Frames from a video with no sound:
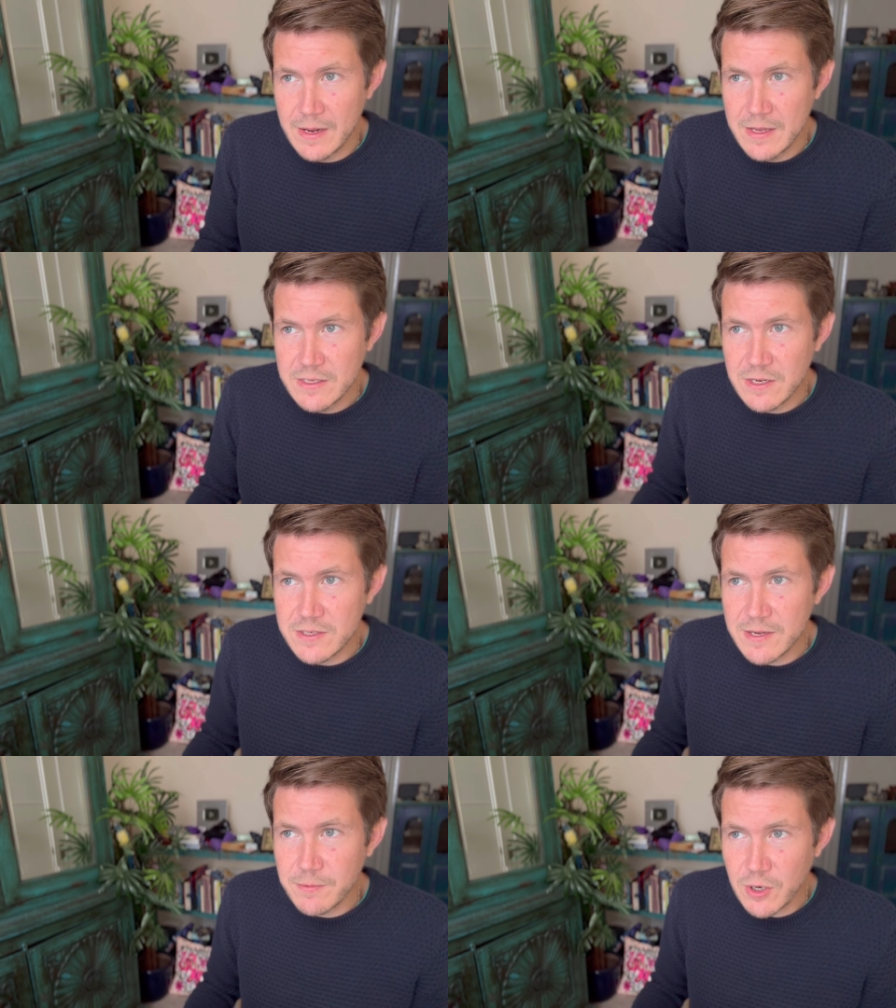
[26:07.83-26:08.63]
So
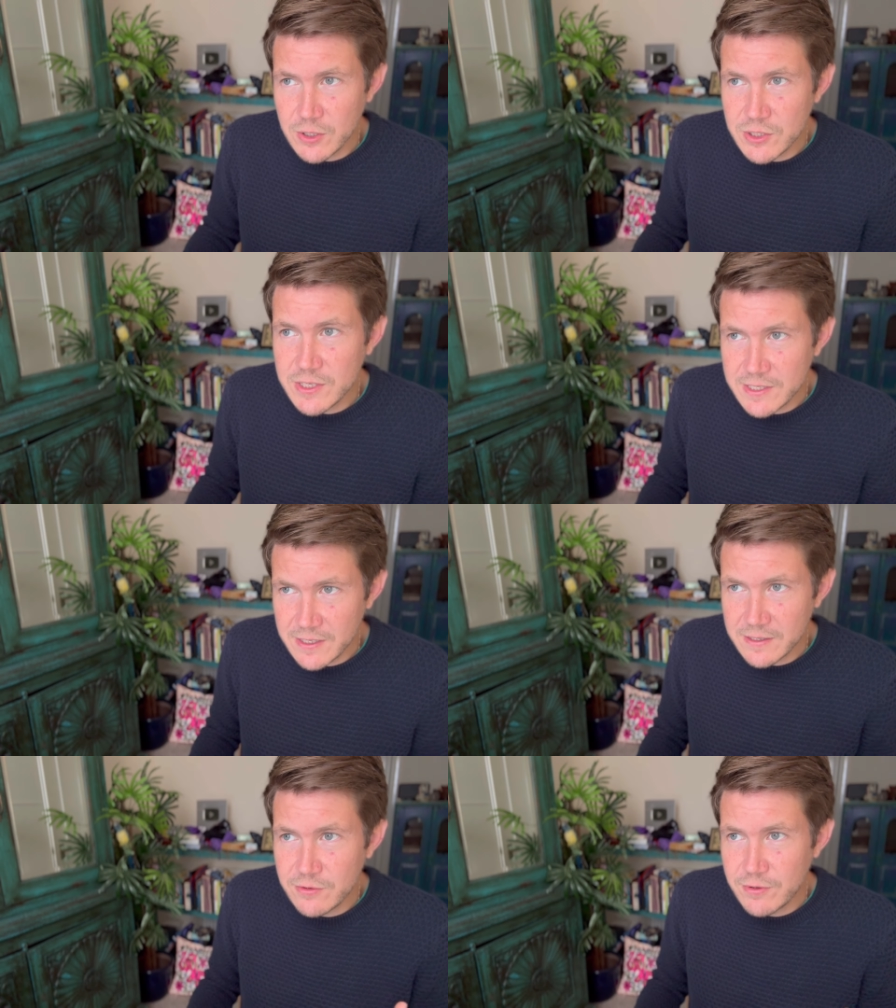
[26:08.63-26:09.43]
subconsciously
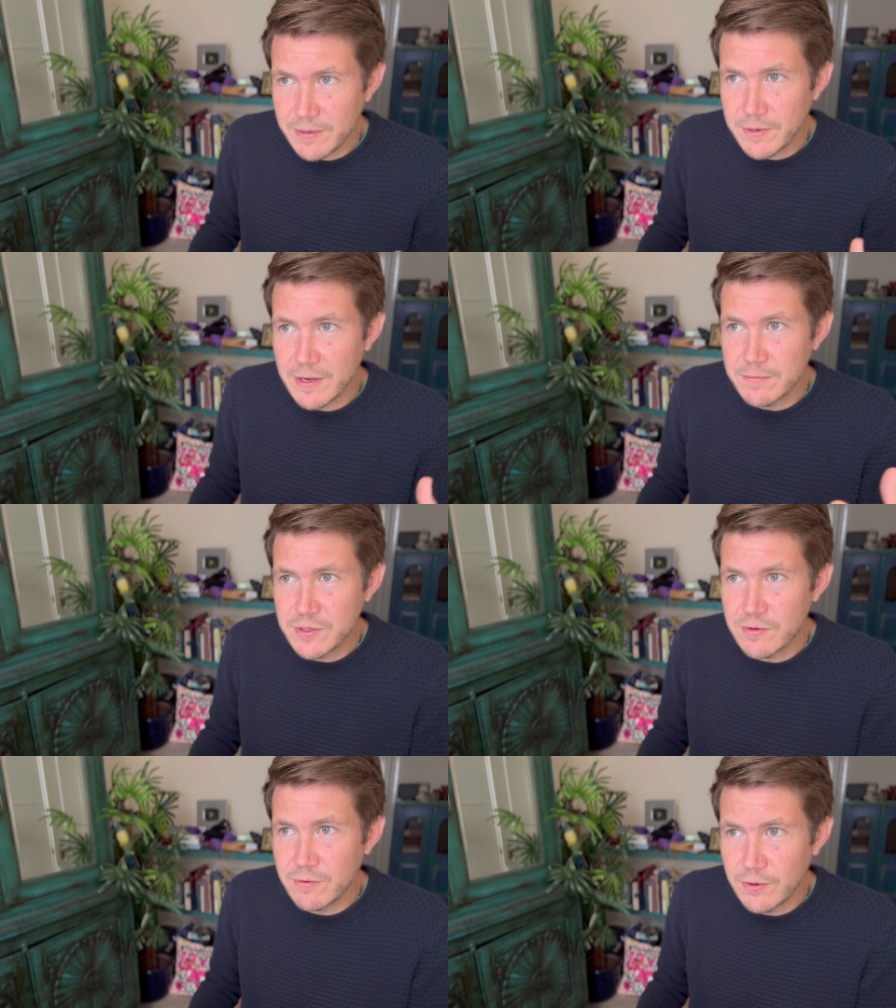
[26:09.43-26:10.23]
the dream comes
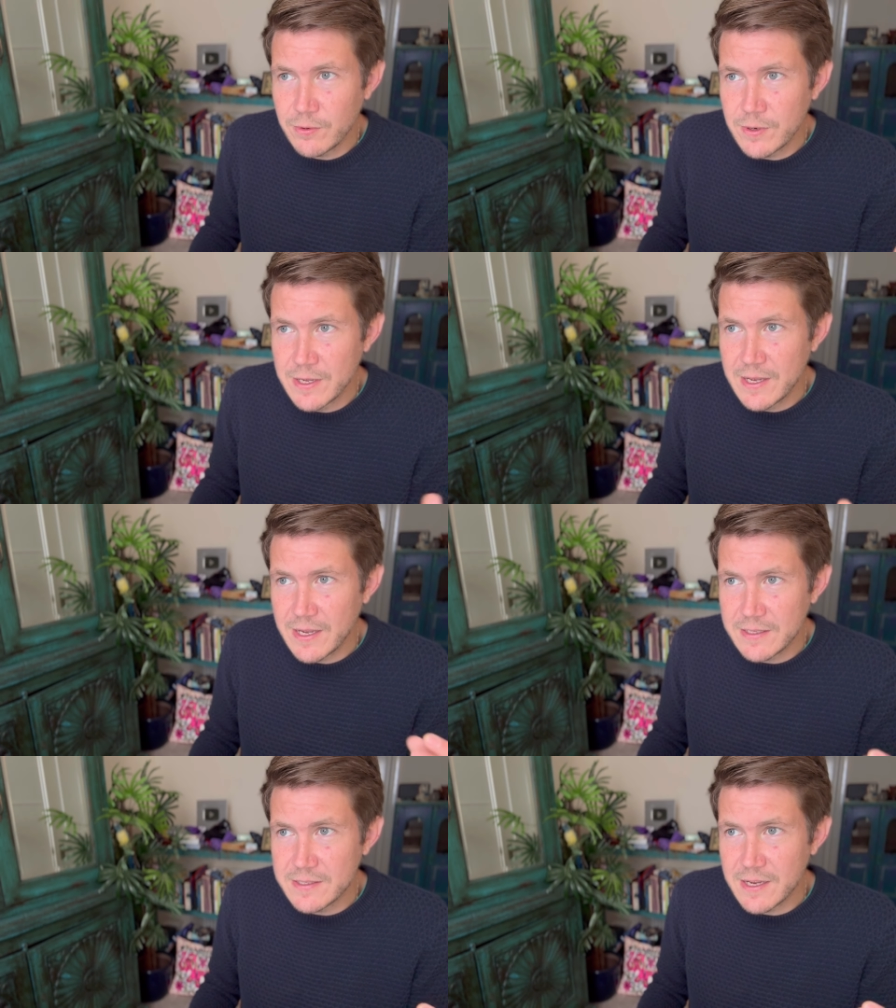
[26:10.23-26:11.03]
through
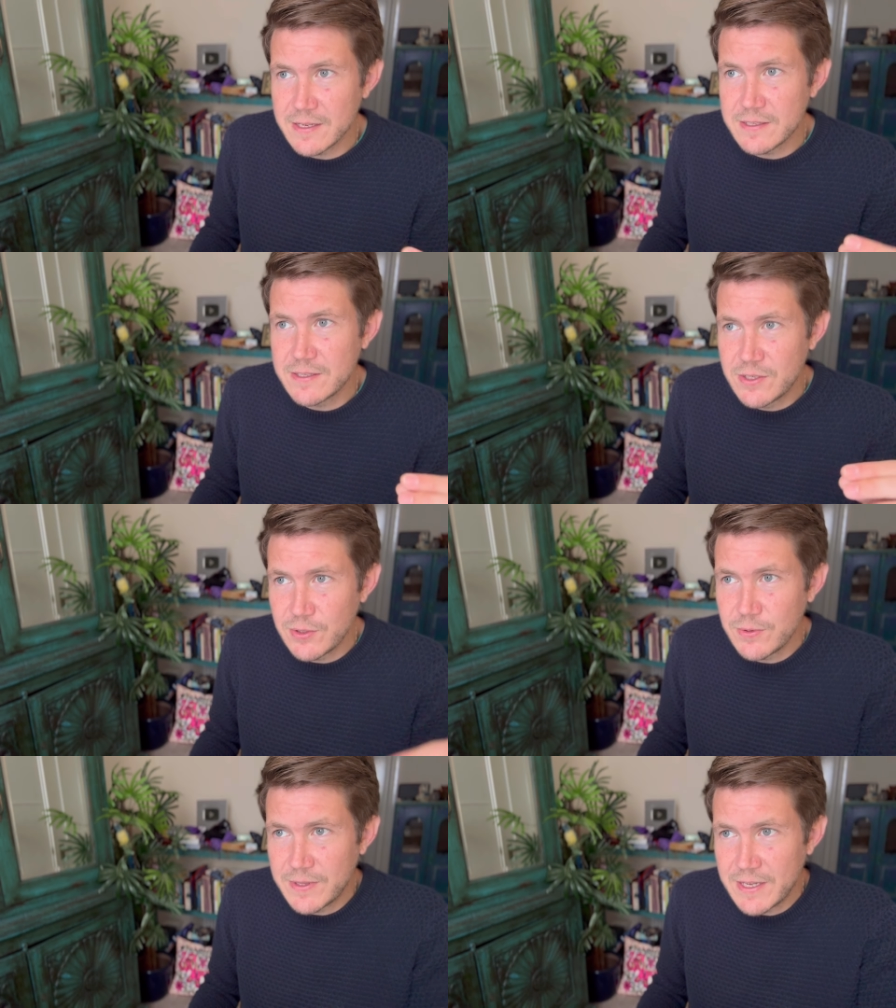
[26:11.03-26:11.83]
and says,
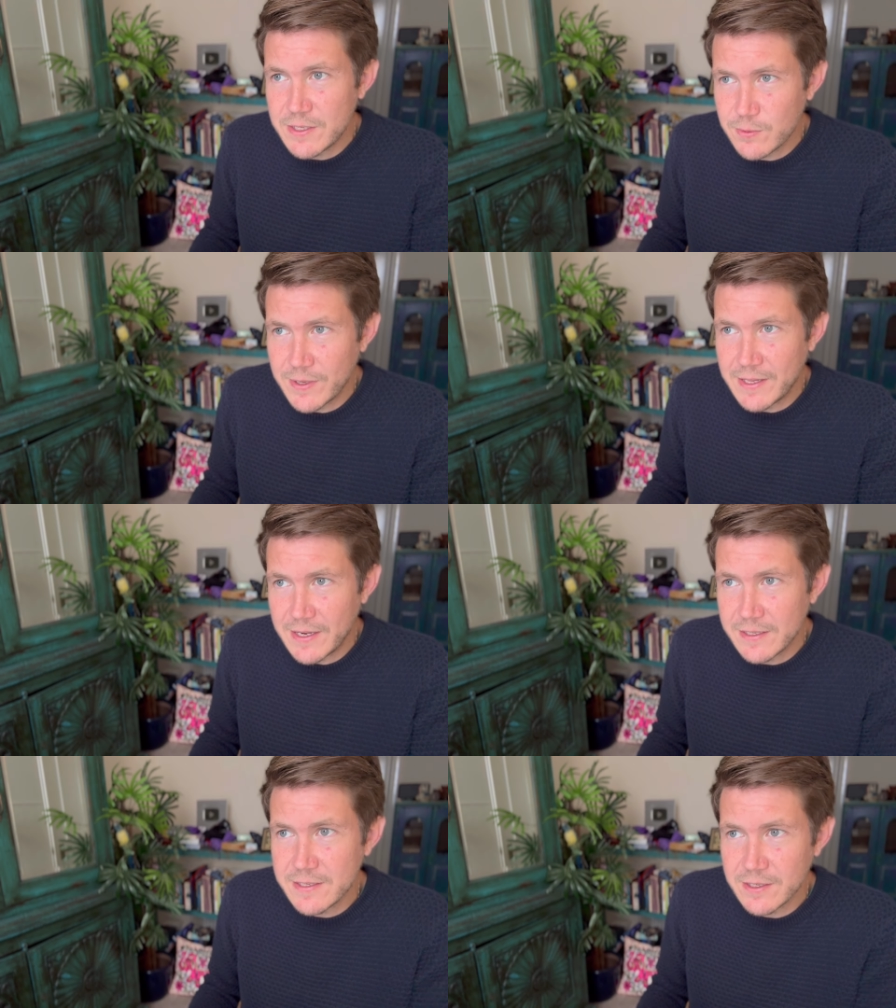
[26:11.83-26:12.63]
do this with
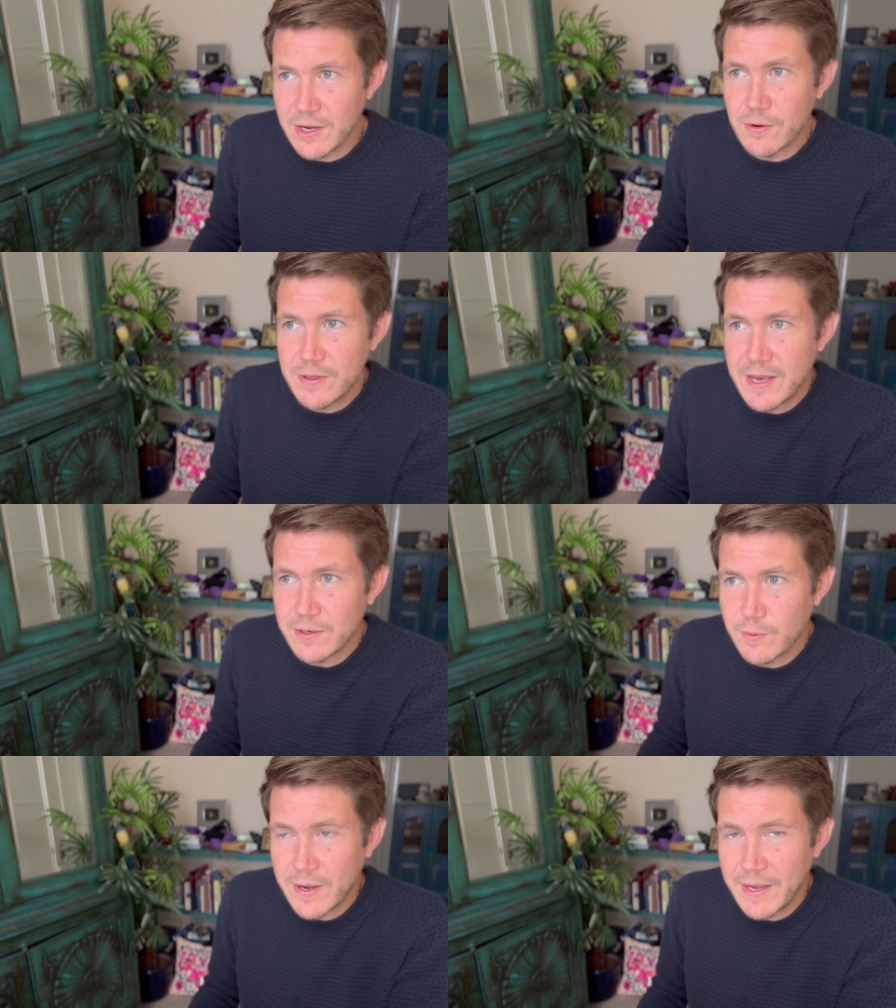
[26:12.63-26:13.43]
it, go that
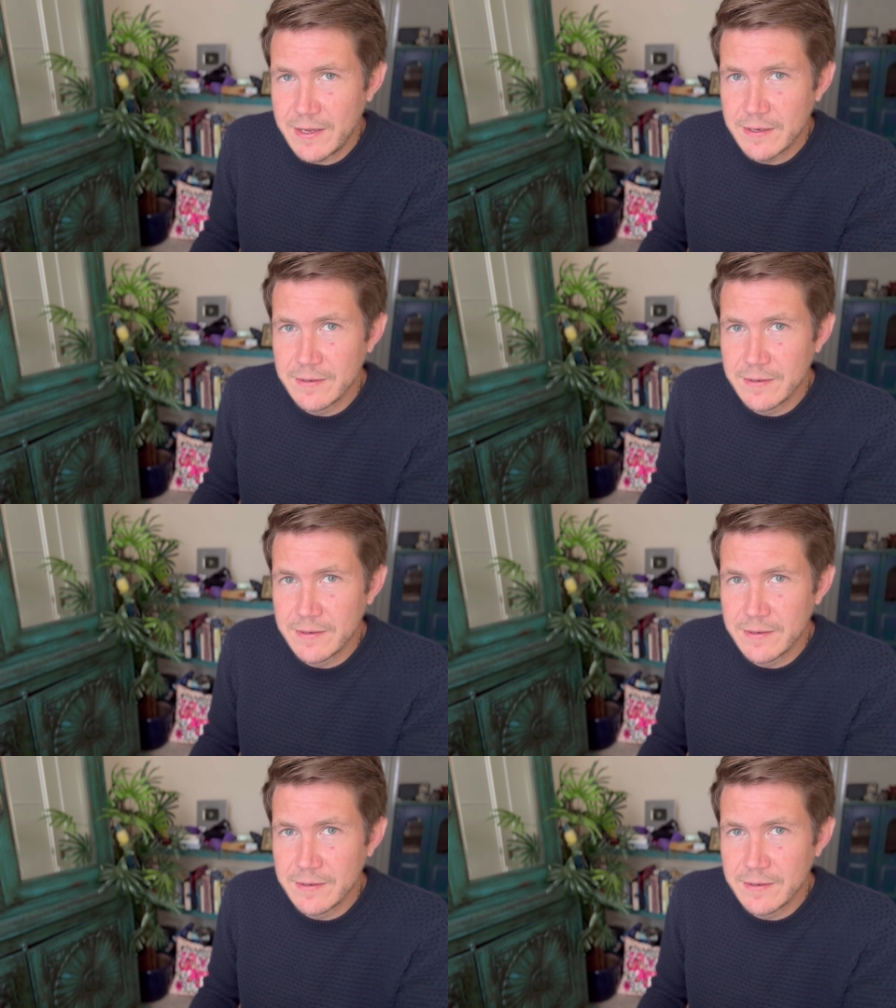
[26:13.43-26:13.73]
way.